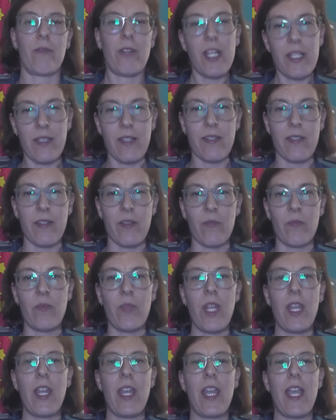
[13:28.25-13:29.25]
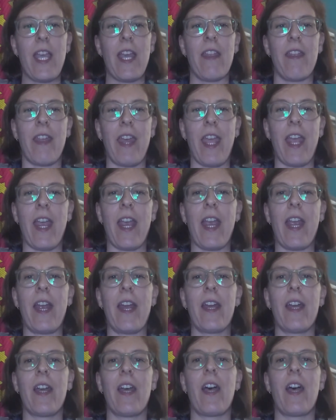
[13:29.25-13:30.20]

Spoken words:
racism, their